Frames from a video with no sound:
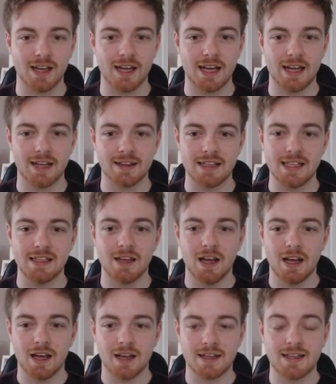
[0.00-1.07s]
Uh, the
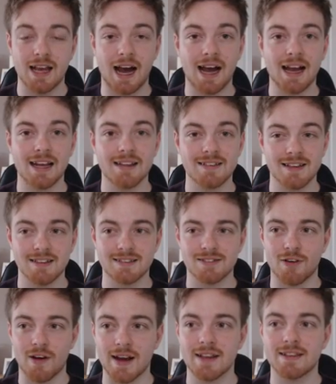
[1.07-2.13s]
guide
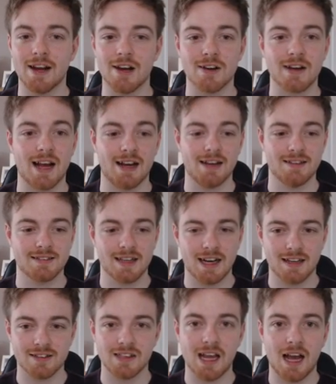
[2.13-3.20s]
is right there guys. I
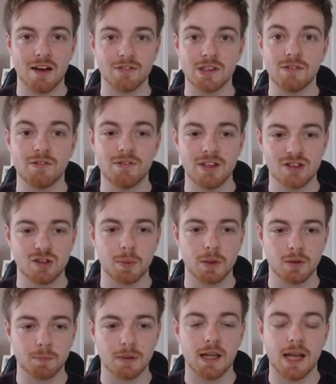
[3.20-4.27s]
actually have an
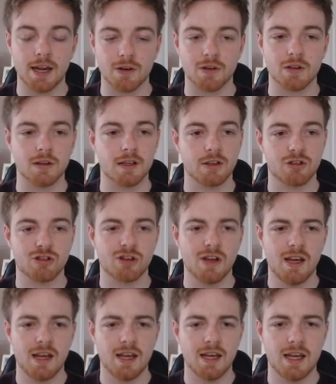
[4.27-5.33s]
Invisible Player glitch.
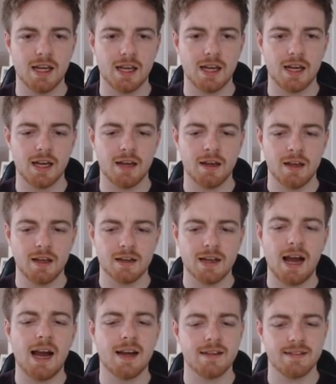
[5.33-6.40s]
Uh,
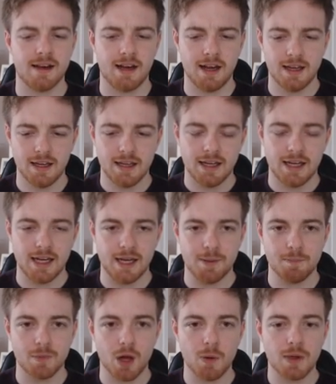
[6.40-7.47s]
kinda.
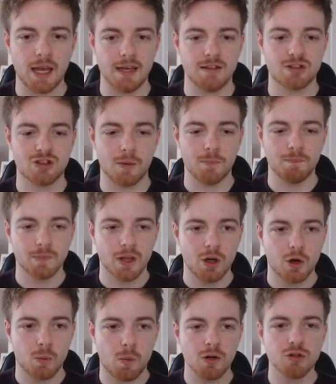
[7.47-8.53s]
Um, okay, so
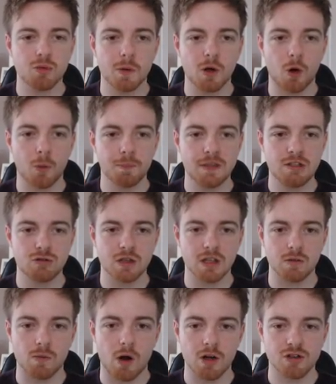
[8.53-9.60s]
once we're up these
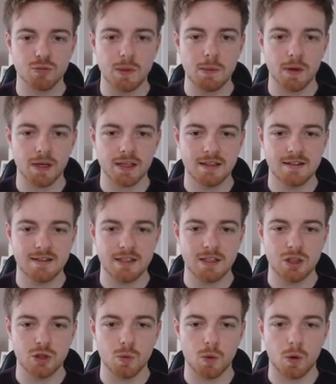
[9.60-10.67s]
little rocks, we want to
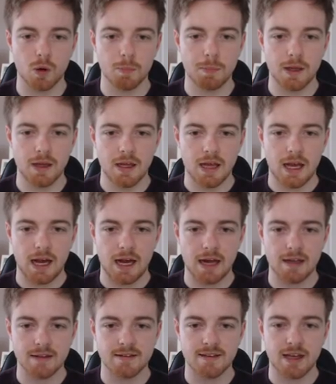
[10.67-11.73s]
continue up
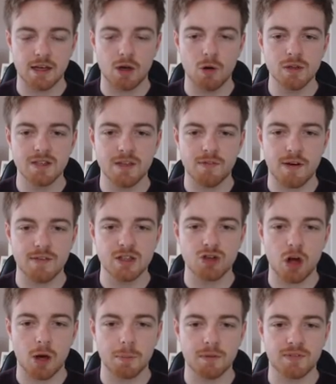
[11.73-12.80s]
and go to the very
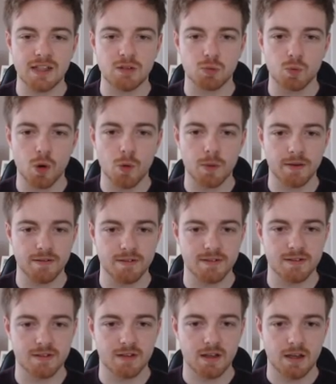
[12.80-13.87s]
top of these
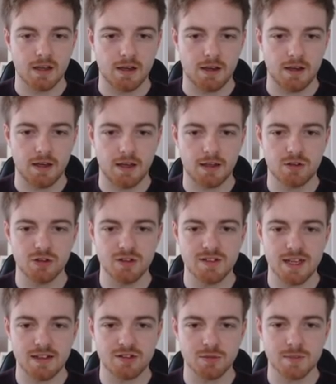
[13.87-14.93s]
ruins. it does
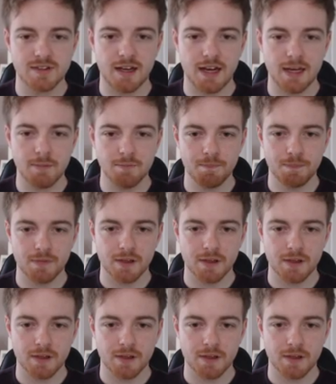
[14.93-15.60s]
take some time,